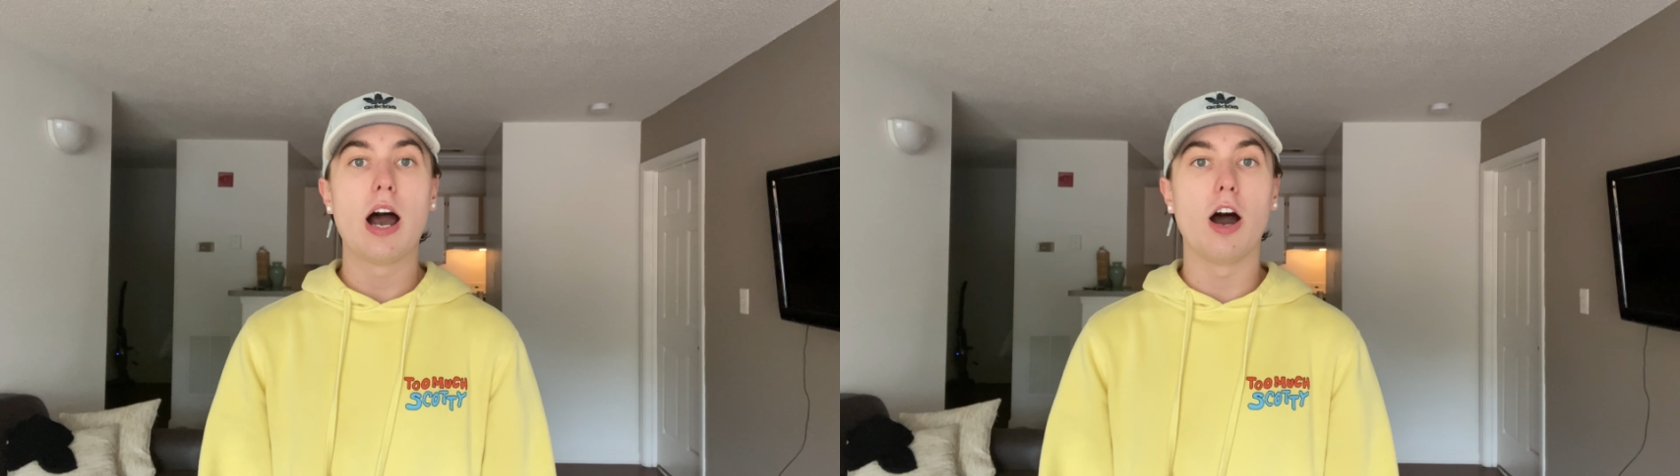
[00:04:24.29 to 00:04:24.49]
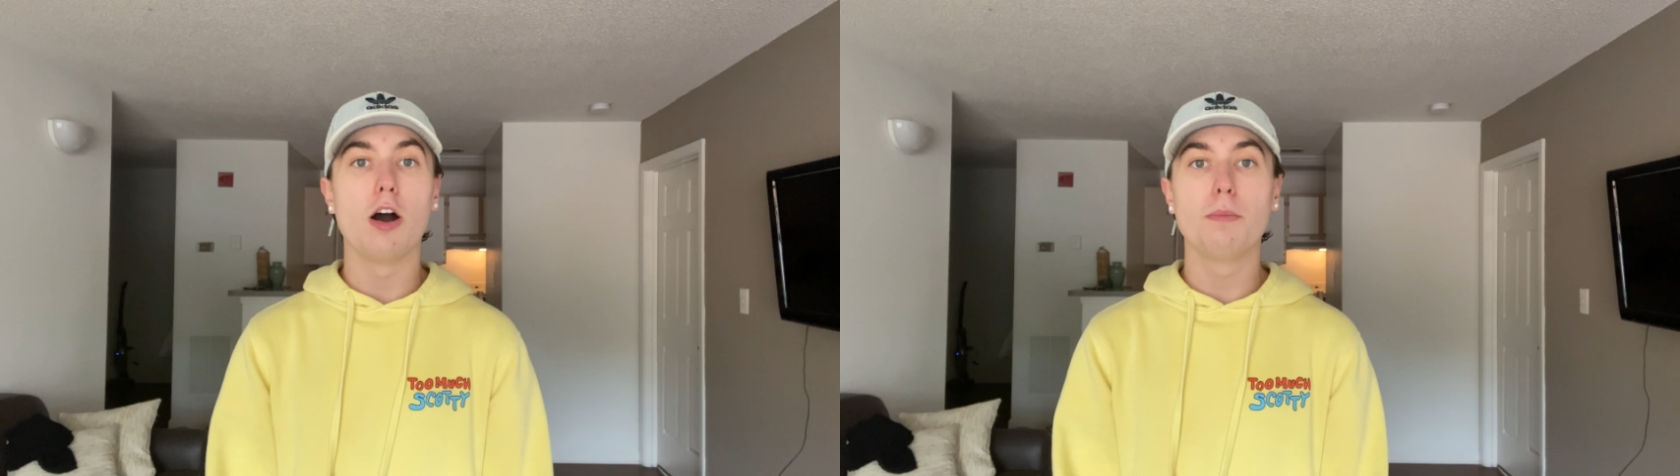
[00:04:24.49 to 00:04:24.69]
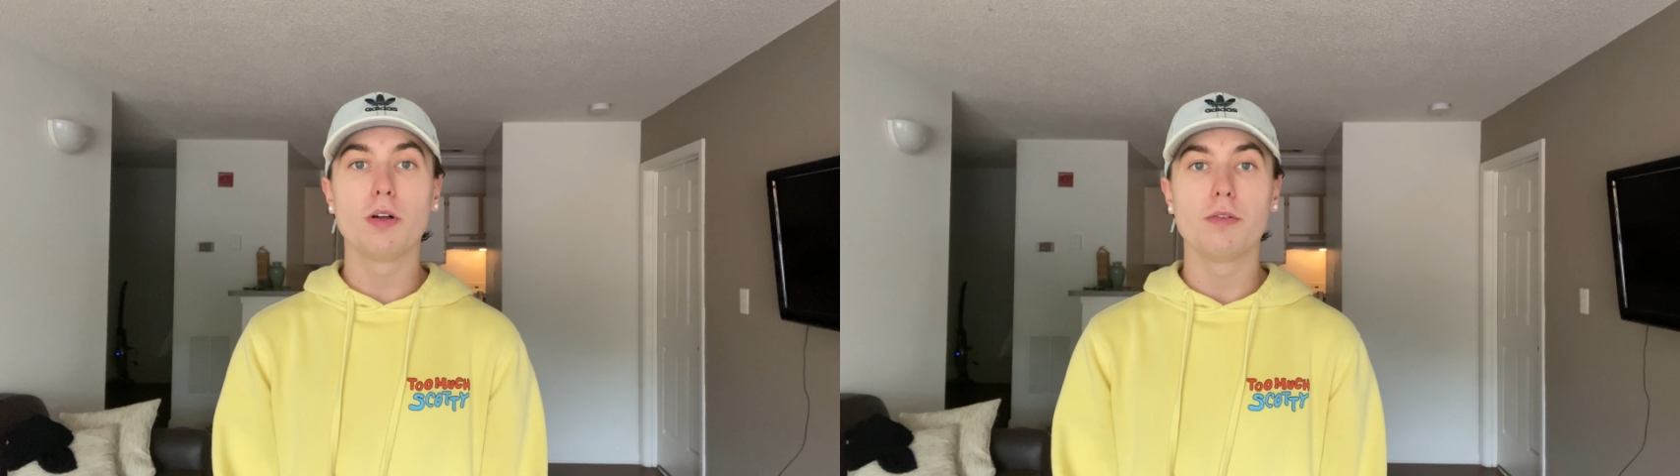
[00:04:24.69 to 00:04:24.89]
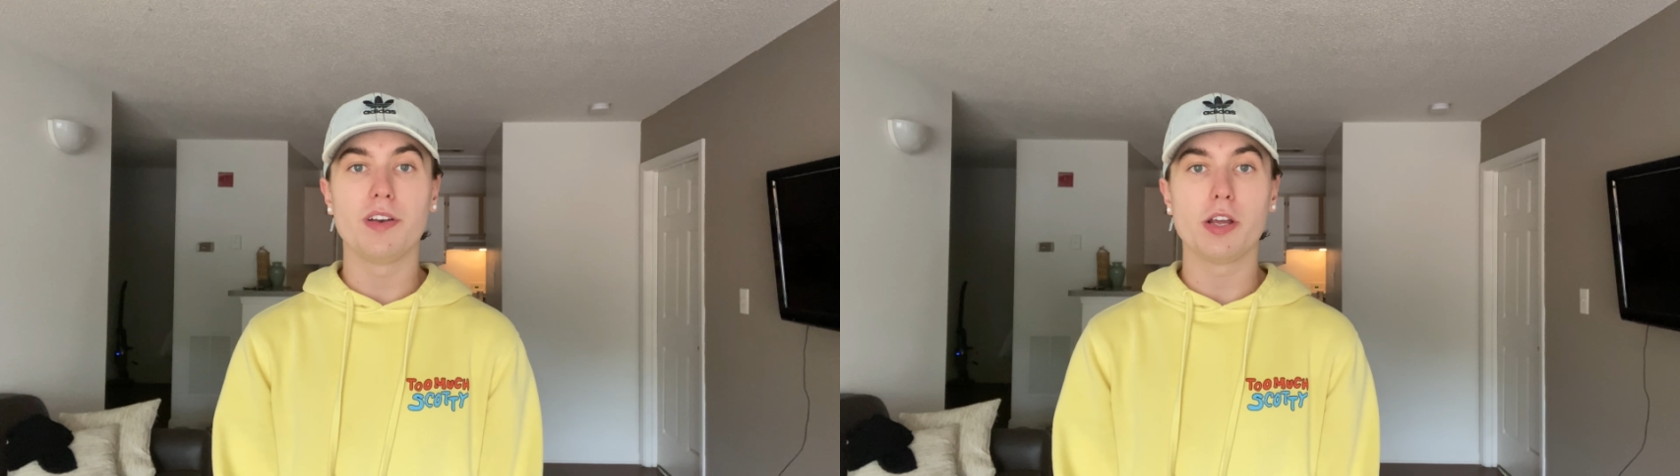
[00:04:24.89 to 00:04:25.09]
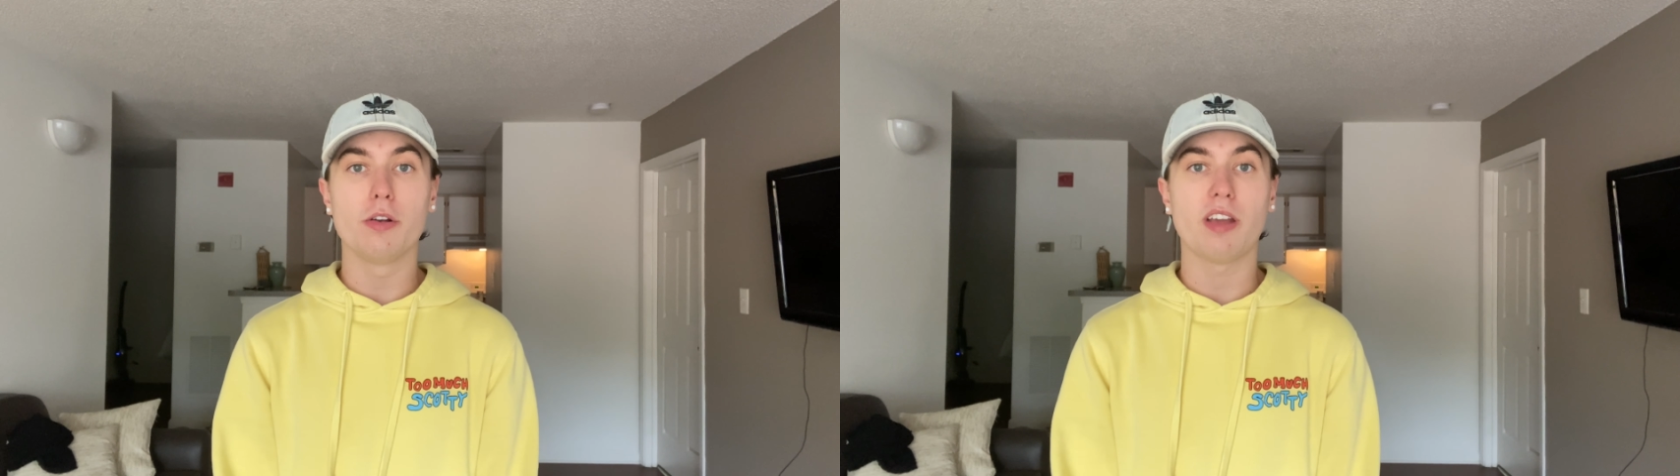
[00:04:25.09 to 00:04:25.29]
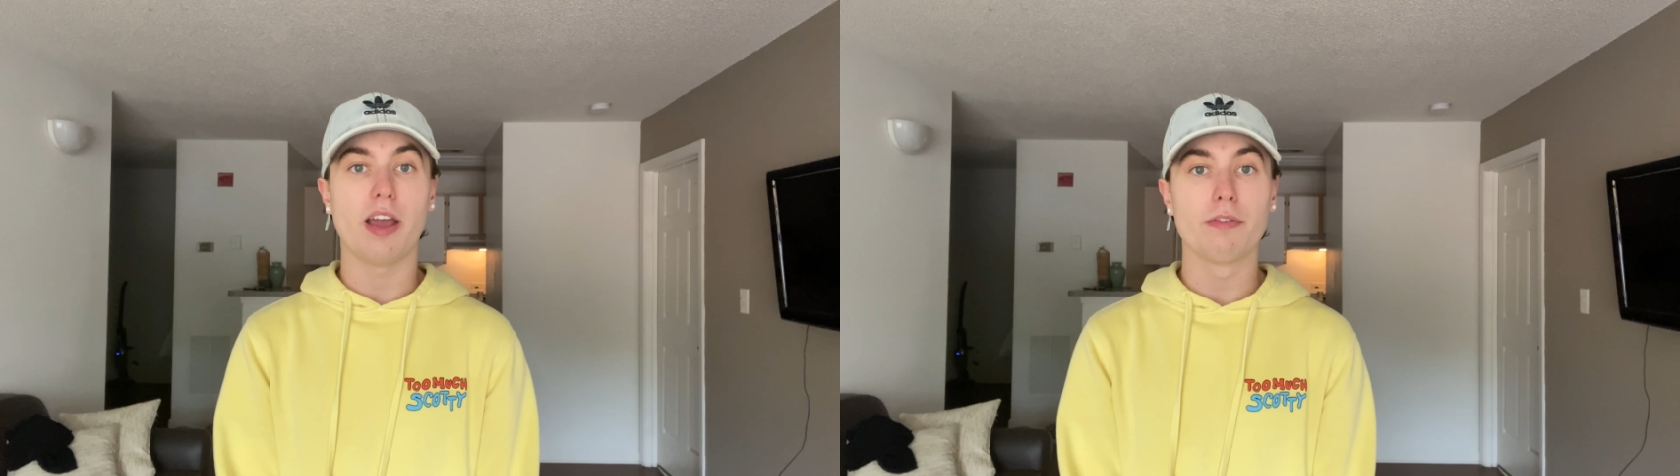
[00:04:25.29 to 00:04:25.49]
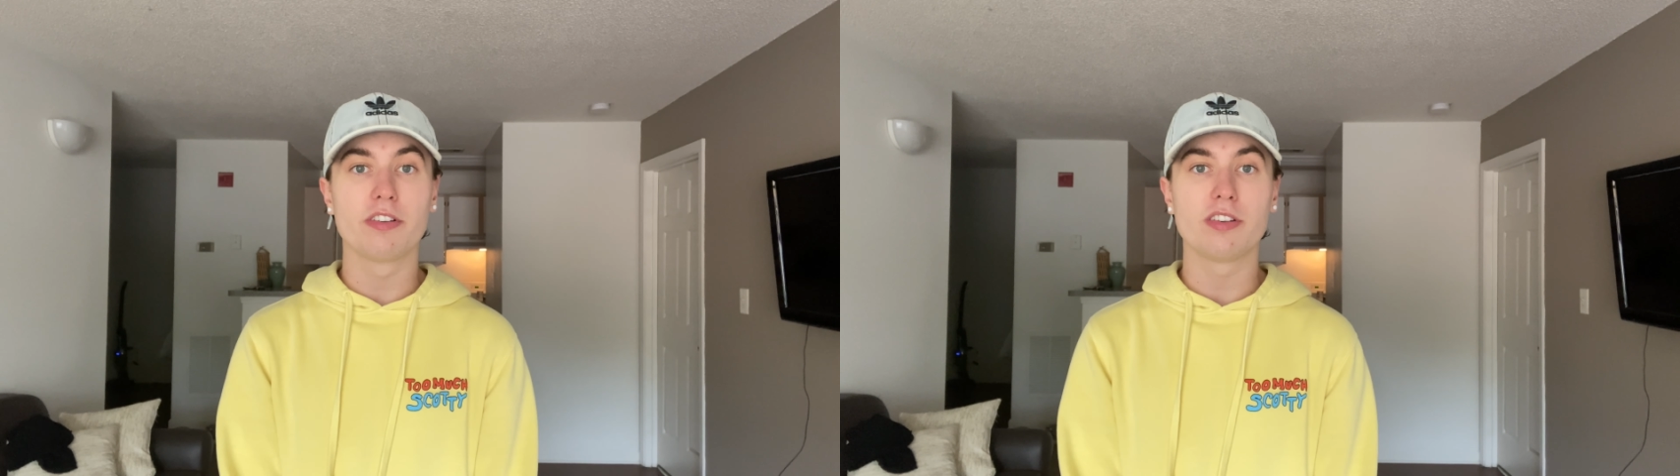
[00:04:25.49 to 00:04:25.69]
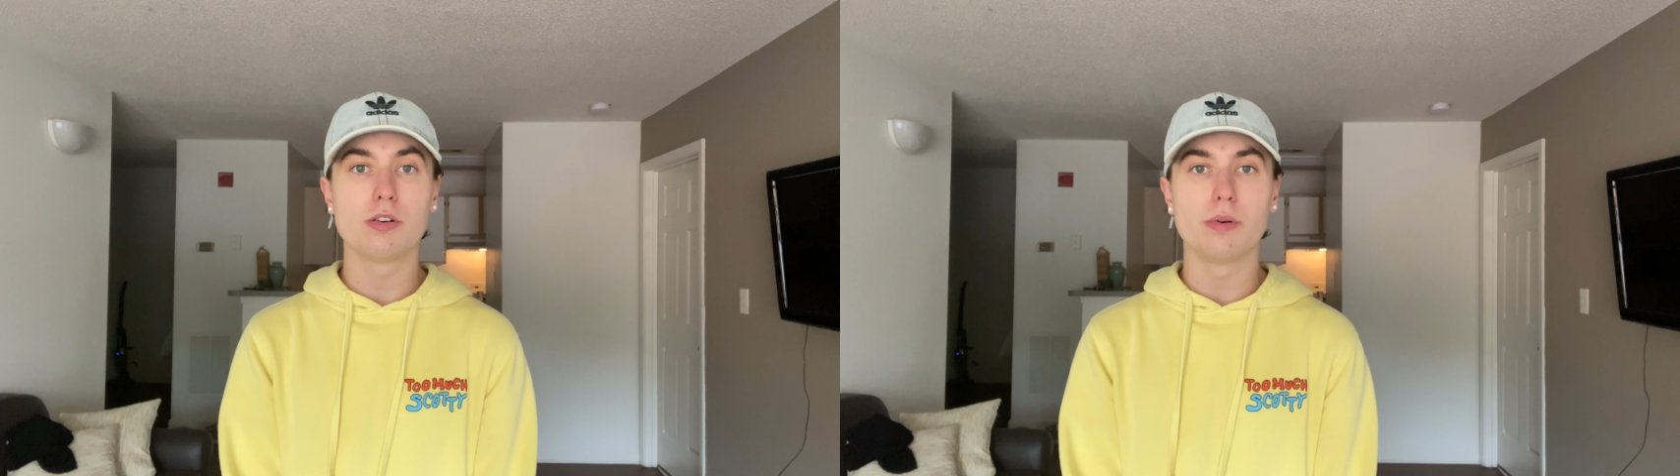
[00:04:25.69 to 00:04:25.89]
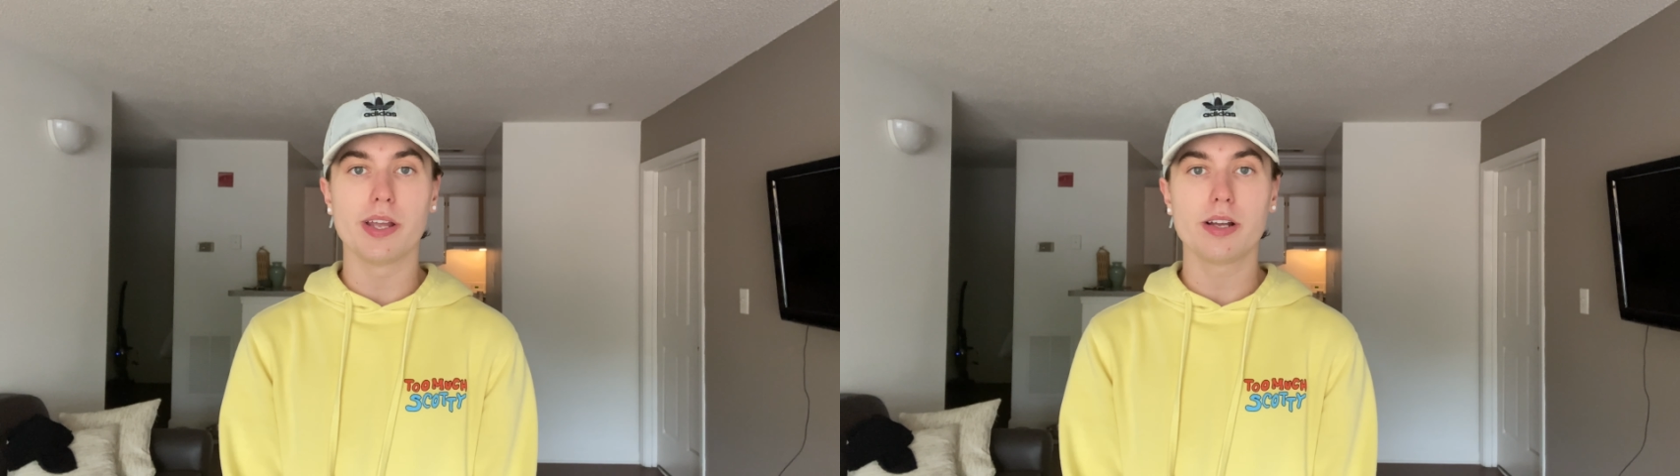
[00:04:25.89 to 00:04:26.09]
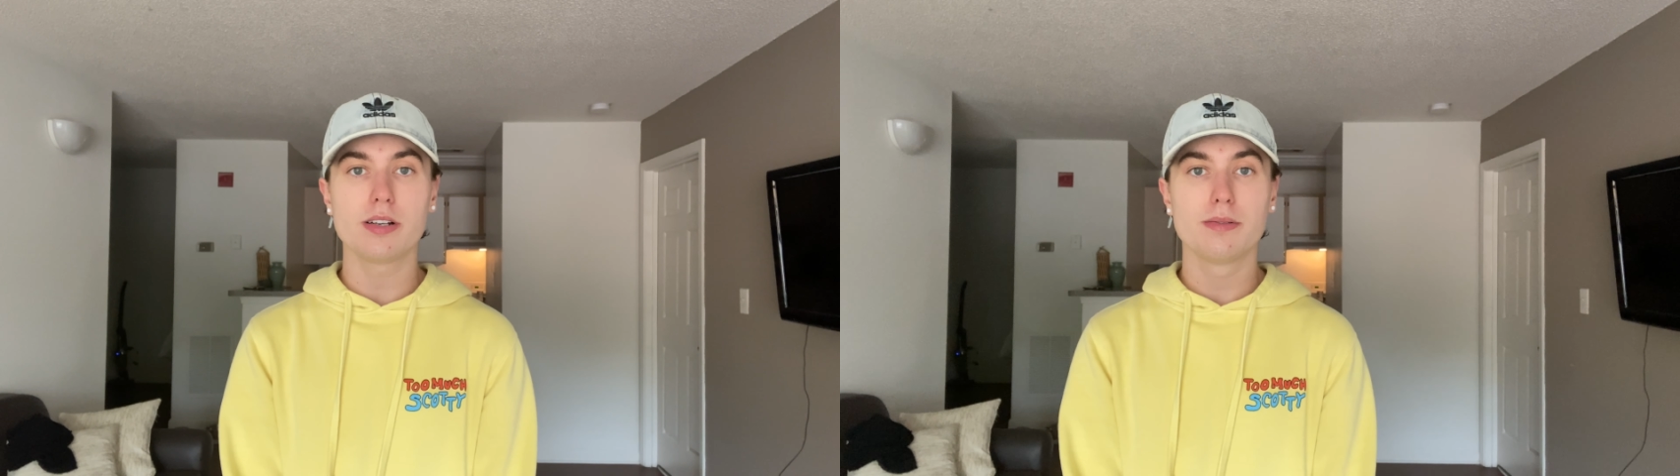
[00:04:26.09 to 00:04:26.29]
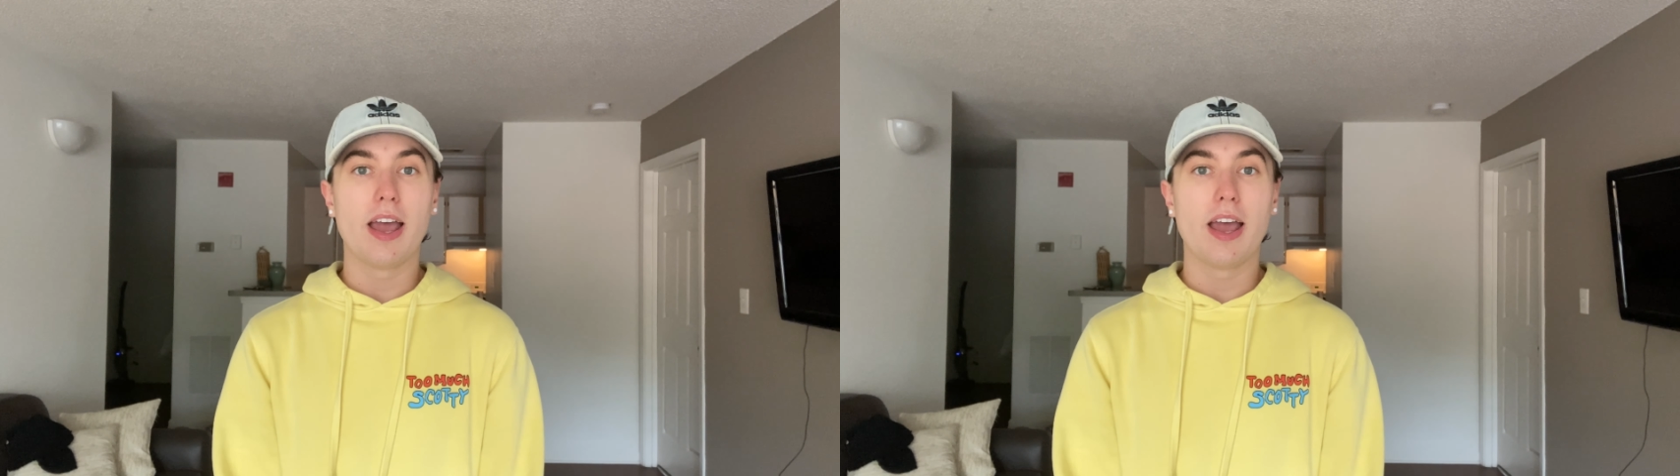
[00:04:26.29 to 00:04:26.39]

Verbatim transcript: I upload videos every single week.